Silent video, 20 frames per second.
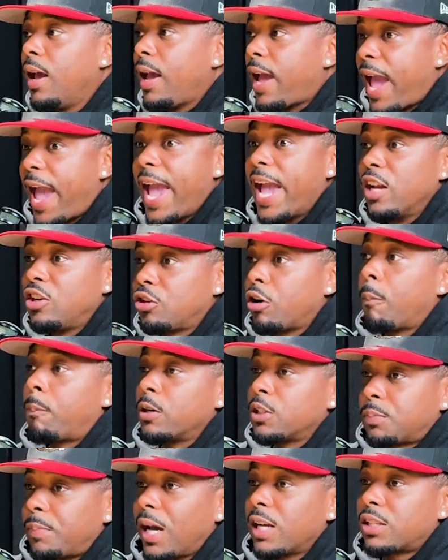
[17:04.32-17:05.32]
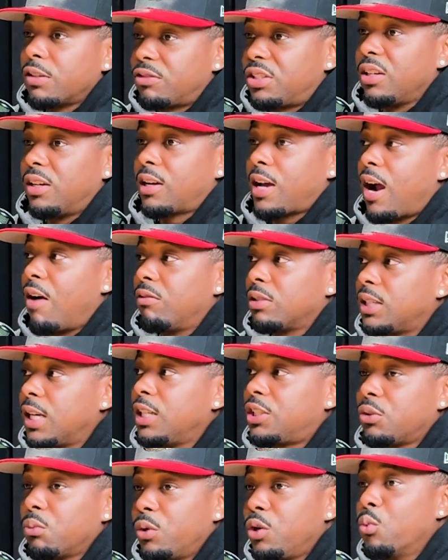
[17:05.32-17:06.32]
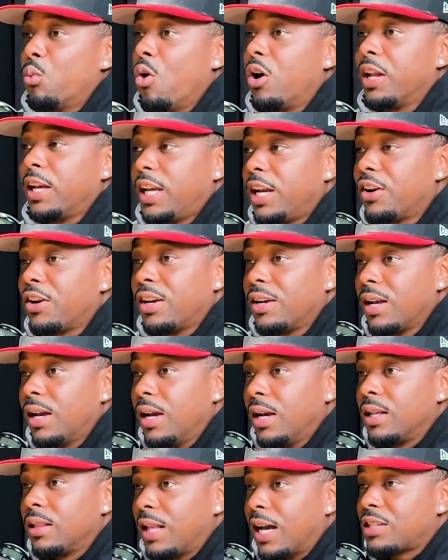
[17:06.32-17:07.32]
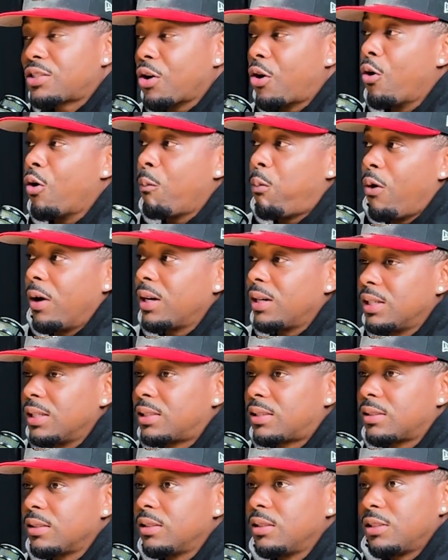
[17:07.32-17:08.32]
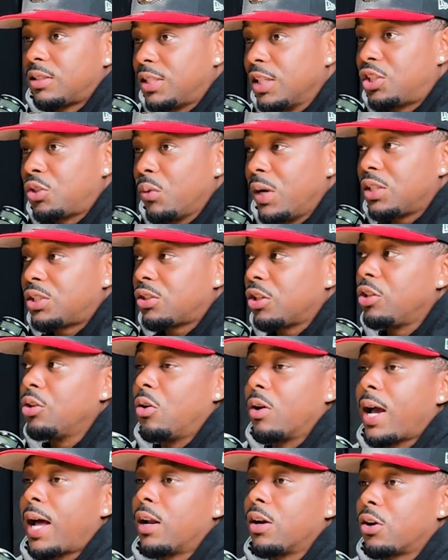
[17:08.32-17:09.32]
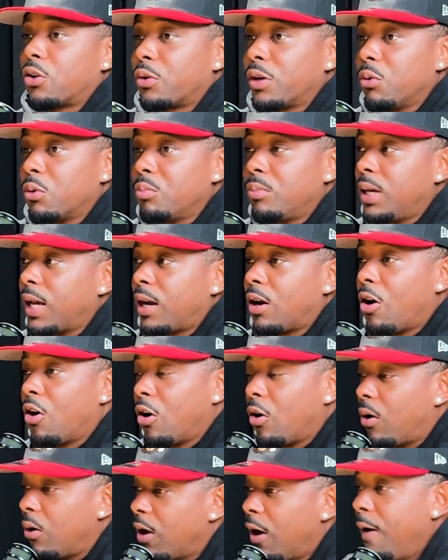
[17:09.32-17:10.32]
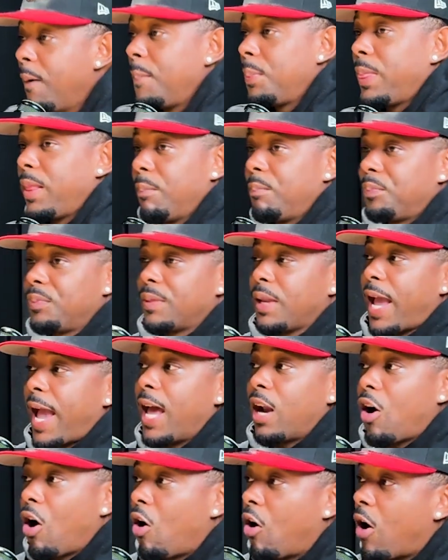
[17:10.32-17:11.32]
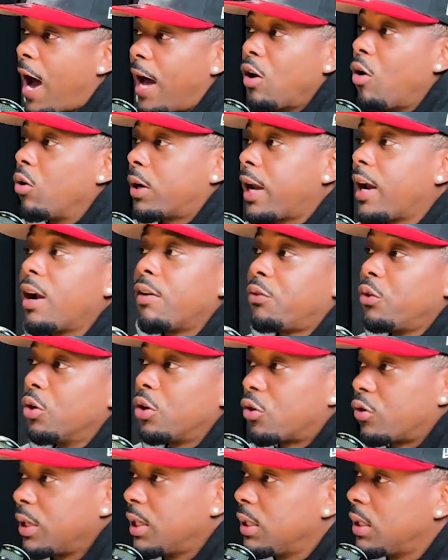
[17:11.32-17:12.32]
add your perspective to the conversation. We want to hear it. That's the whole point of this situation. So you don't got to agree with me at all. Mm-hmm. At all. I don't care if you agree.